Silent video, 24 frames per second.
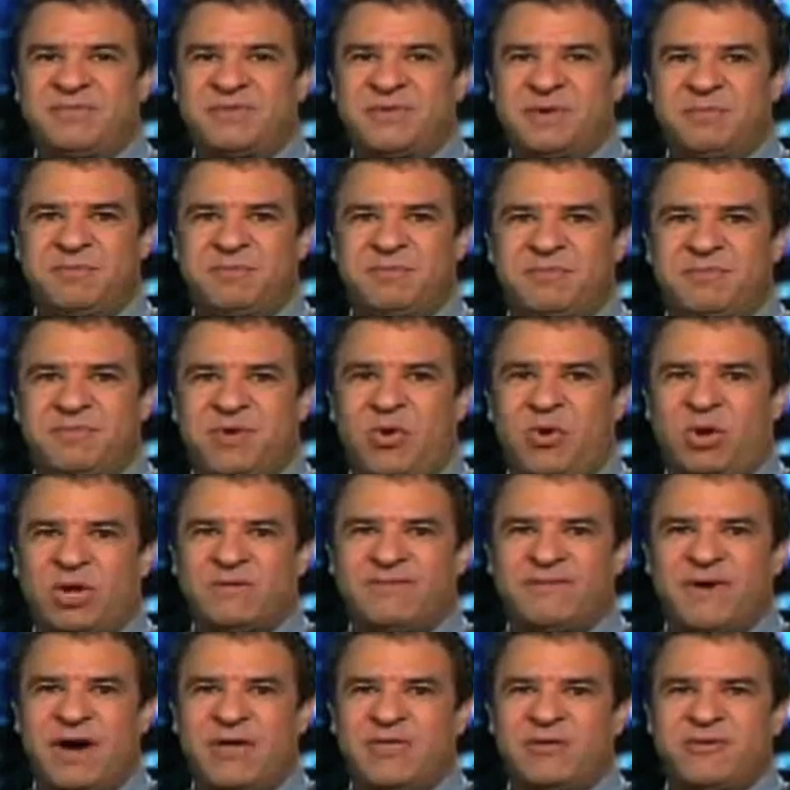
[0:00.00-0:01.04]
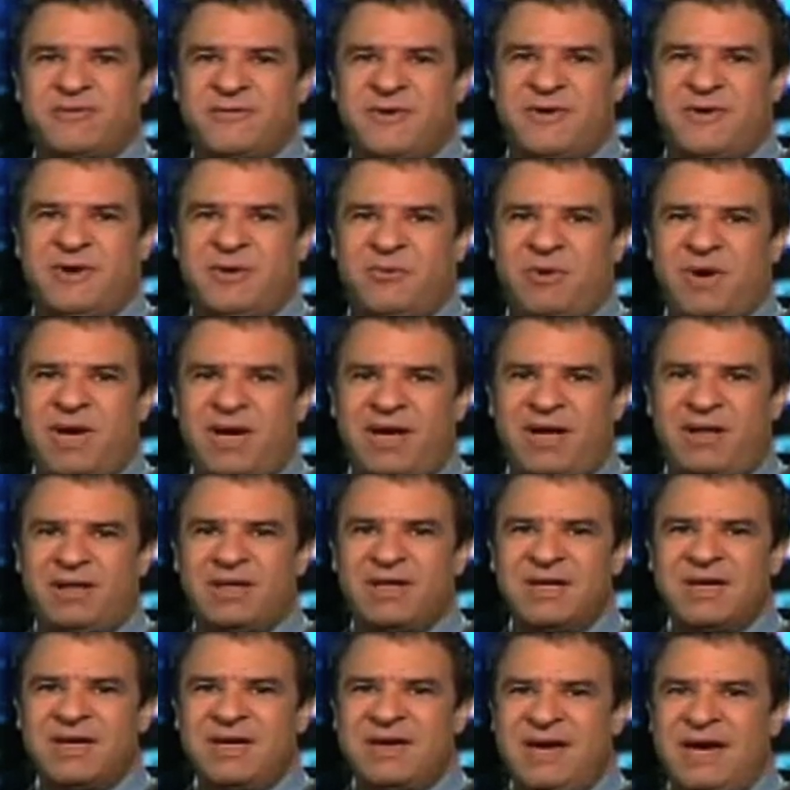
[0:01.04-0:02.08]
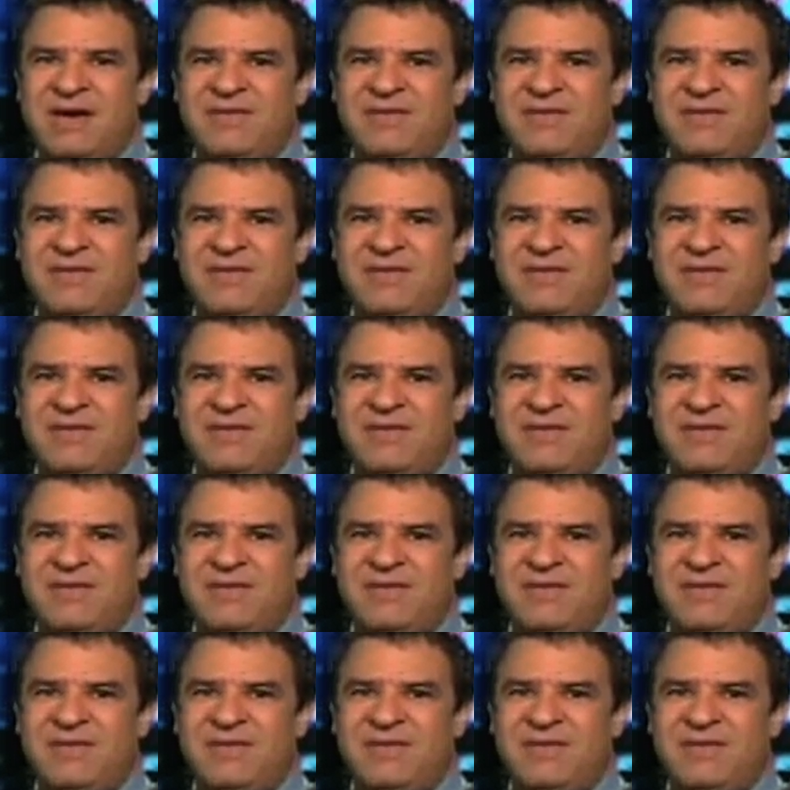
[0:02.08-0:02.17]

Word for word: the the Holy Father very well, yeah.